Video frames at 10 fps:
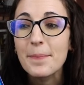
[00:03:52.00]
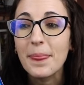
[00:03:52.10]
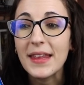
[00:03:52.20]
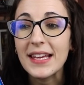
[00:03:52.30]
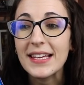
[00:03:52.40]

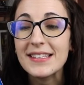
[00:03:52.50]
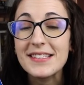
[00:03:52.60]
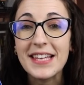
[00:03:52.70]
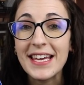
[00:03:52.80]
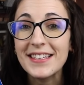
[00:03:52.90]
the
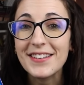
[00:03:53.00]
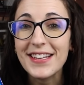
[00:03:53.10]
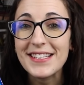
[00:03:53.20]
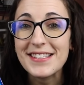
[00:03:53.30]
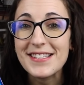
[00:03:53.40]

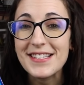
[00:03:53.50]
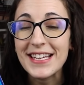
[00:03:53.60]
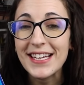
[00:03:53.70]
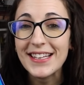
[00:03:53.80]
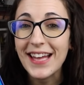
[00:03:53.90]
scandalous
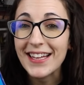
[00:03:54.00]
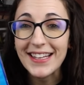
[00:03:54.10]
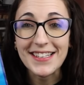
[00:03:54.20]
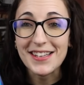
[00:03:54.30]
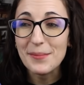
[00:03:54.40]
scene that
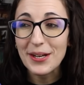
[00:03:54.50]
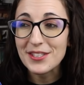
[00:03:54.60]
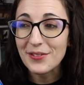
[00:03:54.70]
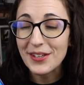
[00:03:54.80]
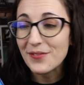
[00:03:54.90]
leads to the
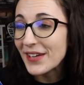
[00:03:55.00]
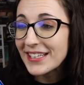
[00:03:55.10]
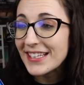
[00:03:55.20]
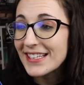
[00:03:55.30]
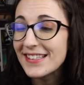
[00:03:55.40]
marriage of
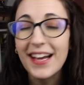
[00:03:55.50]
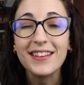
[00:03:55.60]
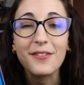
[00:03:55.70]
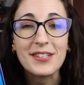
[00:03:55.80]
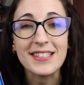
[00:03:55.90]
convenience.
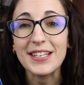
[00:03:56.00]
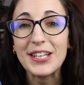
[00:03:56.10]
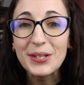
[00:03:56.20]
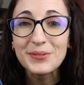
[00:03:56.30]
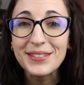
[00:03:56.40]
I'd love to see
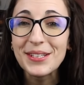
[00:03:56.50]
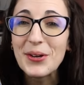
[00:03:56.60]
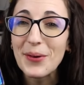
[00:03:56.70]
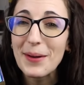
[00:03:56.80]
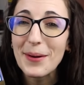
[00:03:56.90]
Newton,
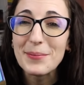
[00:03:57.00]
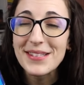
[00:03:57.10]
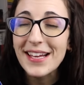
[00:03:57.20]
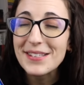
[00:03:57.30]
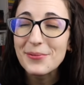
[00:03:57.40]
who I'm
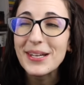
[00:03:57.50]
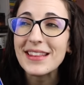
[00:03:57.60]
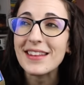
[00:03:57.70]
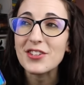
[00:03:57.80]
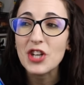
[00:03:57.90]
obsessed
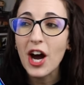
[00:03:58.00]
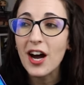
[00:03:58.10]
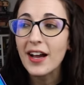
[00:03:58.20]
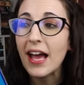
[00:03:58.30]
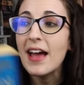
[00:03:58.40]
with, the
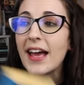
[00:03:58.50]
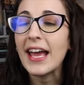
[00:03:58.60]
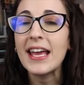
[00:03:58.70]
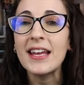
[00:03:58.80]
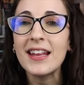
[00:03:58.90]
dog.
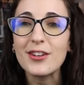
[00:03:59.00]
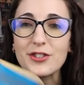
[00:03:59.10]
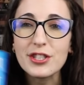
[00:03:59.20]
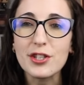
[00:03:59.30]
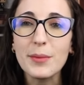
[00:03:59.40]
And there
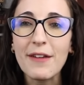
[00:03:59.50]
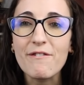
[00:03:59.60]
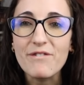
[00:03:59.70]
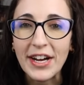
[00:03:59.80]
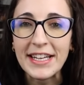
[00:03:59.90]
are just so many
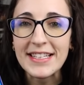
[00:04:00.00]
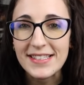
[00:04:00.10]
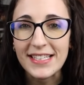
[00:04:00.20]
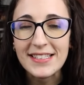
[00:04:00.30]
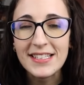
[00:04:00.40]
funny
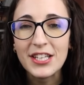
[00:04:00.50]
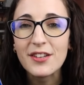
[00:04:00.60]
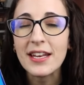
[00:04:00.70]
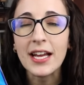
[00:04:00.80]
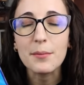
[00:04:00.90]
scenes in
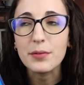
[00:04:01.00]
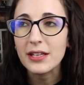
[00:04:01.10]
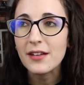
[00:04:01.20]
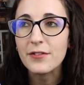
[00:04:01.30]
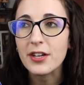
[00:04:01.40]
here that I
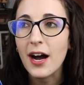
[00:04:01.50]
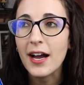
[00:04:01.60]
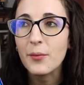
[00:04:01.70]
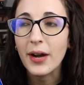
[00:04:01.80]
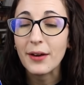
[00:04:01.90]
completely
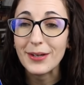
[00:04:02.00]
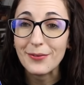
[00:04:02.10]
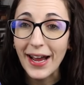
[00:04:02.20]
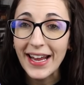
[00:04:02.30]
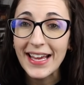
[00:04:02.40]
forgot when I
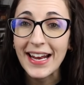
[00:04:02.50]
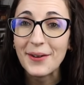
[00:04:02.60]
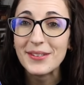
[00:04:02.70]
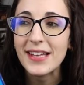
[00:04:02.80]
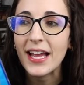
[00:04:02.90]
reread it, and
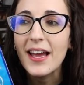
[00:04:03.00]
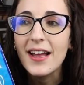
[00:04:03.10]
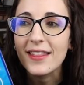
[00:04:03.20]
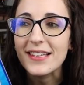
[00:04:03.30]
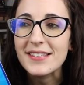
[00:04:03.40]
I was like,
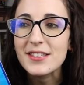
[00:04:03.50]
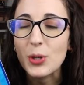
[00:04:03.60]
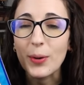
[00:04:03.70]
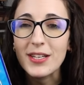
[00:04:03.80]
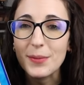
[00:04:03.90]
this is
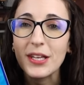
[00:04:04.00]
going to